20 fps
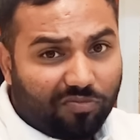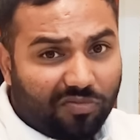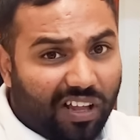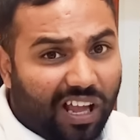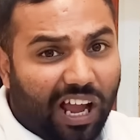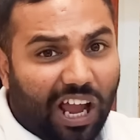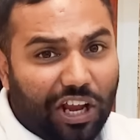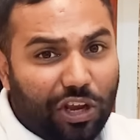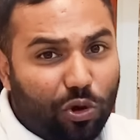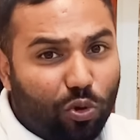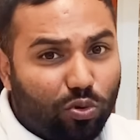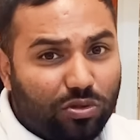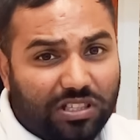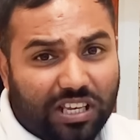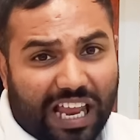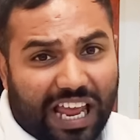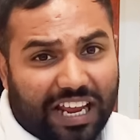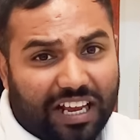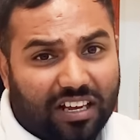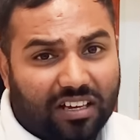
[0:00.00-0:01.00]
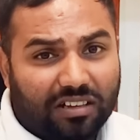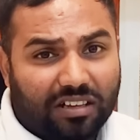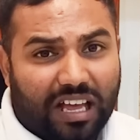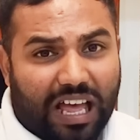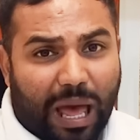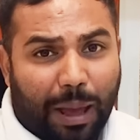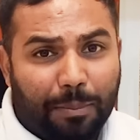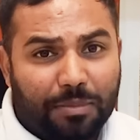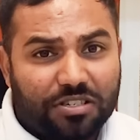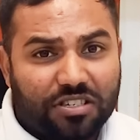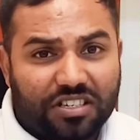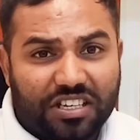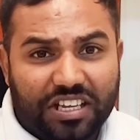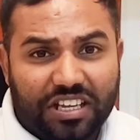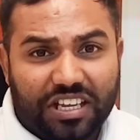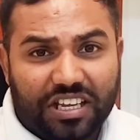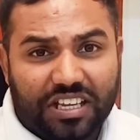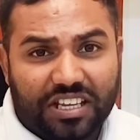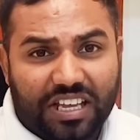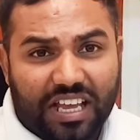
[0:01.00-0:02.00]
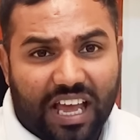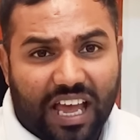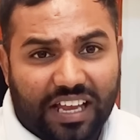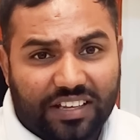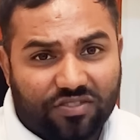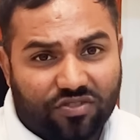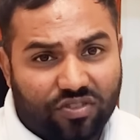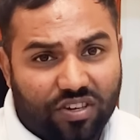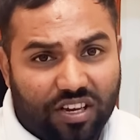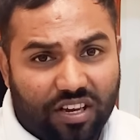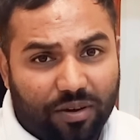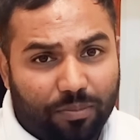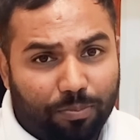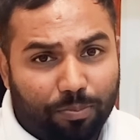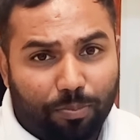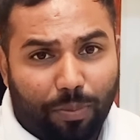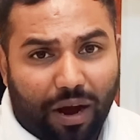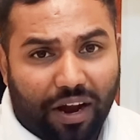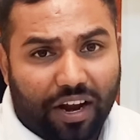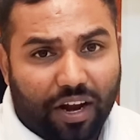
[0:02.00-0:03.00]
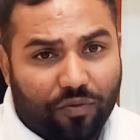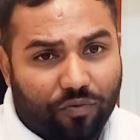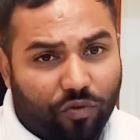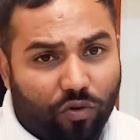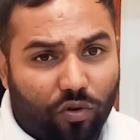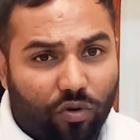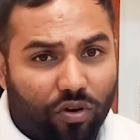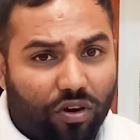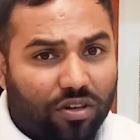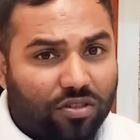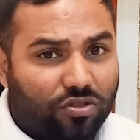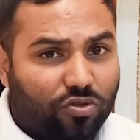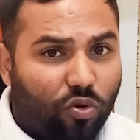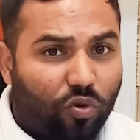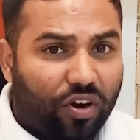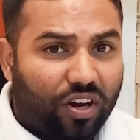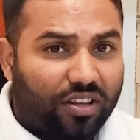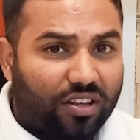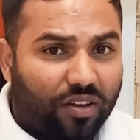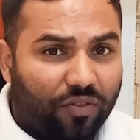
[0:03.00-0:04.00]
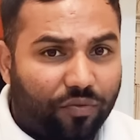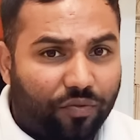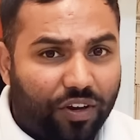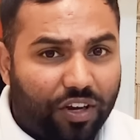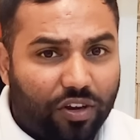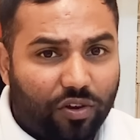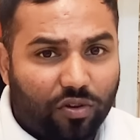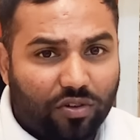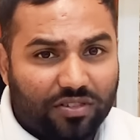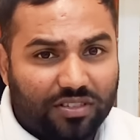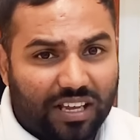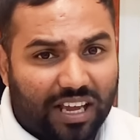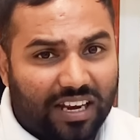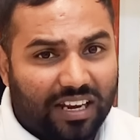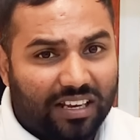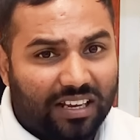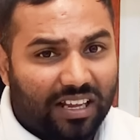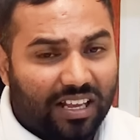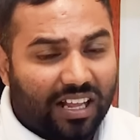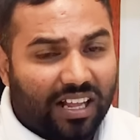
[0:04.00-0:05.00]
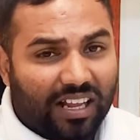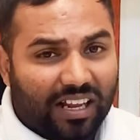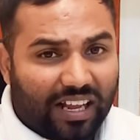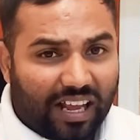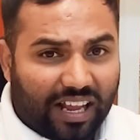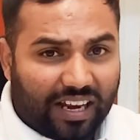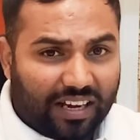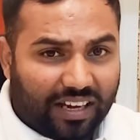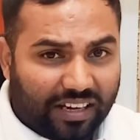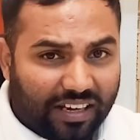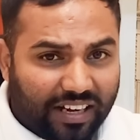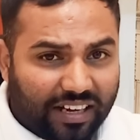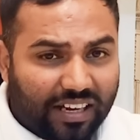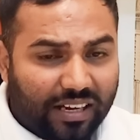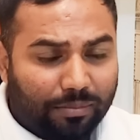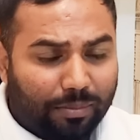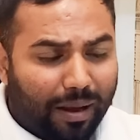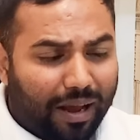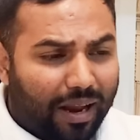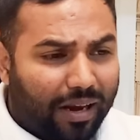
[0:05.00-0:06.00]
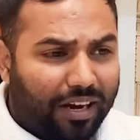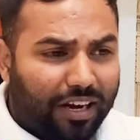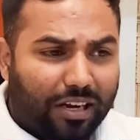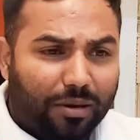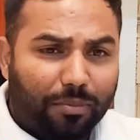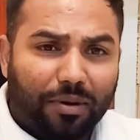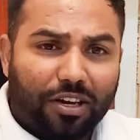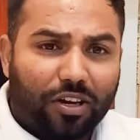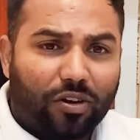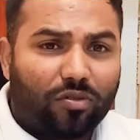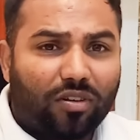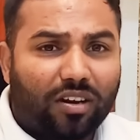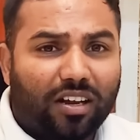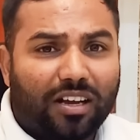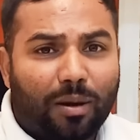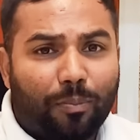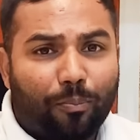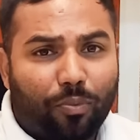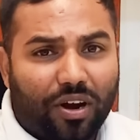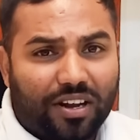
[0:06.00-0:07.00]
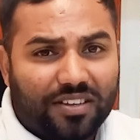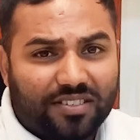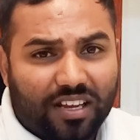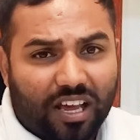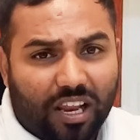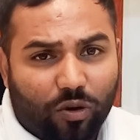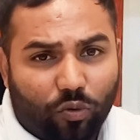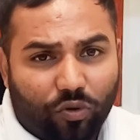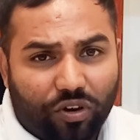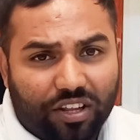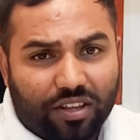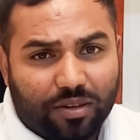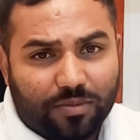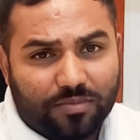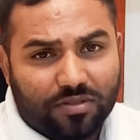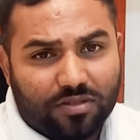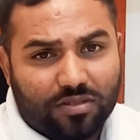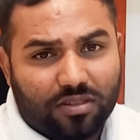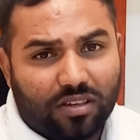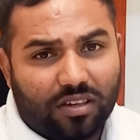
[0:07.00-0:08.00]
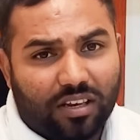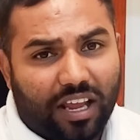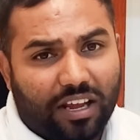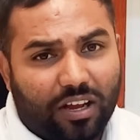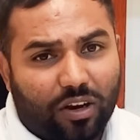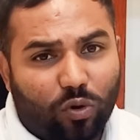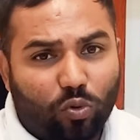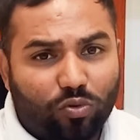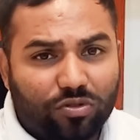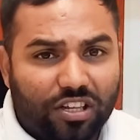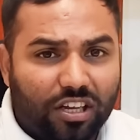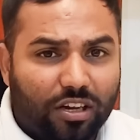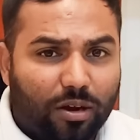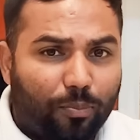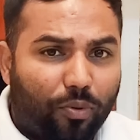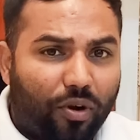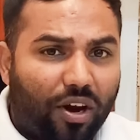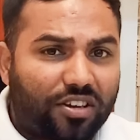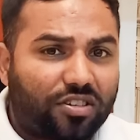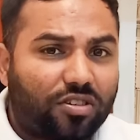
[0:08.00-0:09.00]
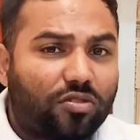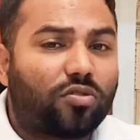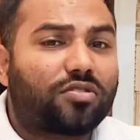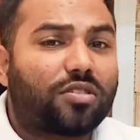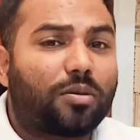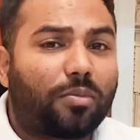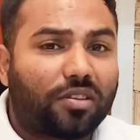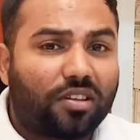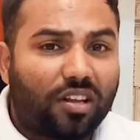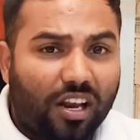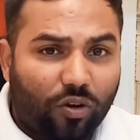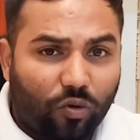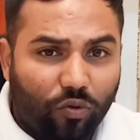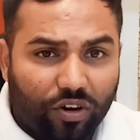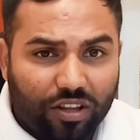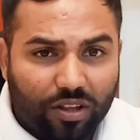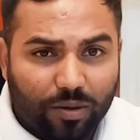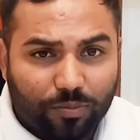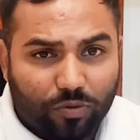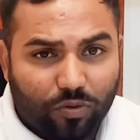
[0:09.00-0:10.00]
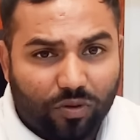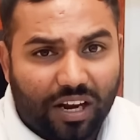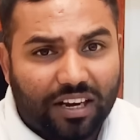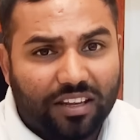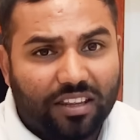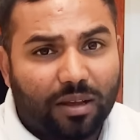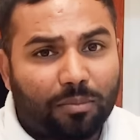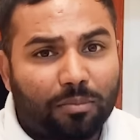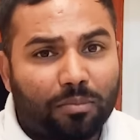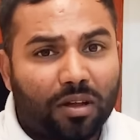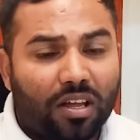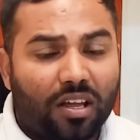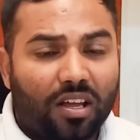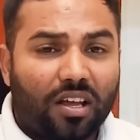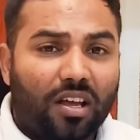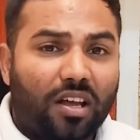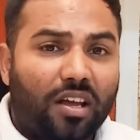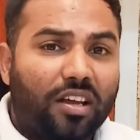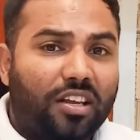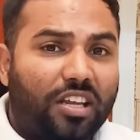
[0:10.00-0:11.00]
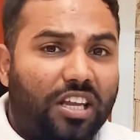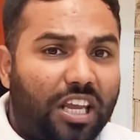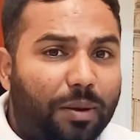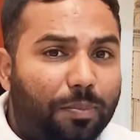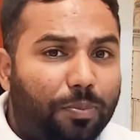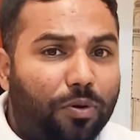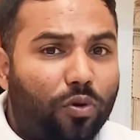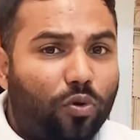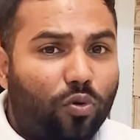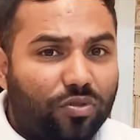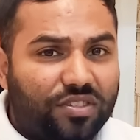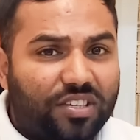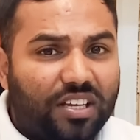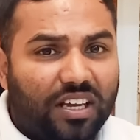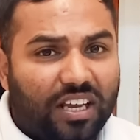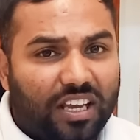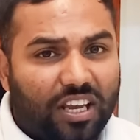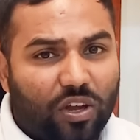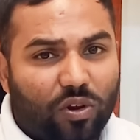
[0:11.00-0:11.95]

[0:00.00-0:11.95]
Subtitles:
I use like Amazon S3 bucket for storing the videos and little by little bit, like compressing algorithms like loosely compression or some other algorithm to let them keep using